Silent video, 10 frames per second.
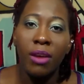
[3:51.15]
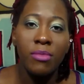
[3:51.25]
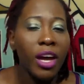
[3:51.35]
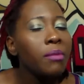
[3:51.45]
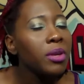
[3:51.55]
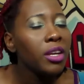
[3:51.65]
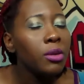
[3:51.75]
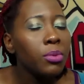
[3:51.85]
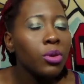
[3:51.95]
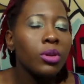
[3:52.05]
I'm not being
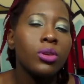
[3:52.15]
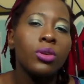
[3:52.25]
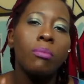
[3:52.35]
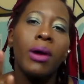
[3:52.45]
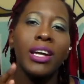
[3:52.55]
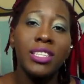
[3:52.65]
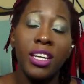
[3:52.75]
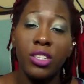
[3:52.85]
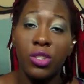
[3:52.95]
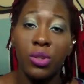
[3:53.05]
hypocritical. My
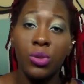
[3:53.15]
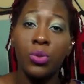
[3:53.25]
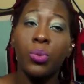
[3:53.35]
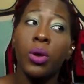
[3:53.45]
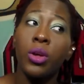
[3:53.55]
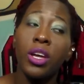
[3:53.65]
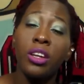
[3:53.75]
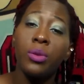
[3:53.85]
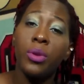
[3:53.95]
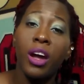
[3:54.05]
tattoos are real
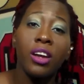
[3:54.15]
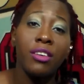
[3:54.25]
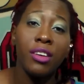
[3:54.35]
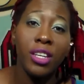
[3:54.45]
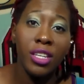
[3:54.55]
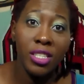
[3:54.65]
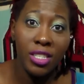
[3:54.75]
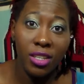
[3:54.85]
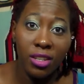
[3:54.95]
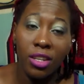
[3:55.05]
hidden when I get ready
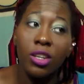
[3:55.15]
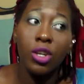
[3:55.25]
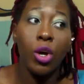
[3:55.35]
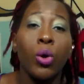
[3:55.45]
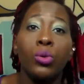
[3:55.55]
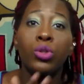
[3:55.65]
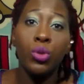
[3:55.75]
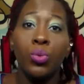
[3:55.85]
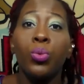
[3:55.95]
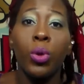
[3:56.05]
to go
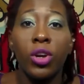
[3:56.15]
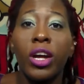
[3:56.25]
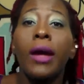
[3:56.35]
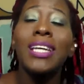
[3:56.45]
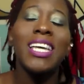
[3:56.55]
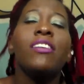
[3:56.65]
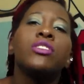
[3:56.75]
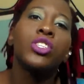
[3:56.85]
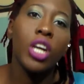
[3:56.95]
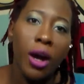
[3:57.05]
to work, because I
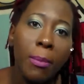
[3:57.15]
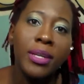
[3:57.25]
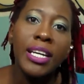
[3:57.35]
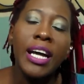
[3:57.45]
have a job.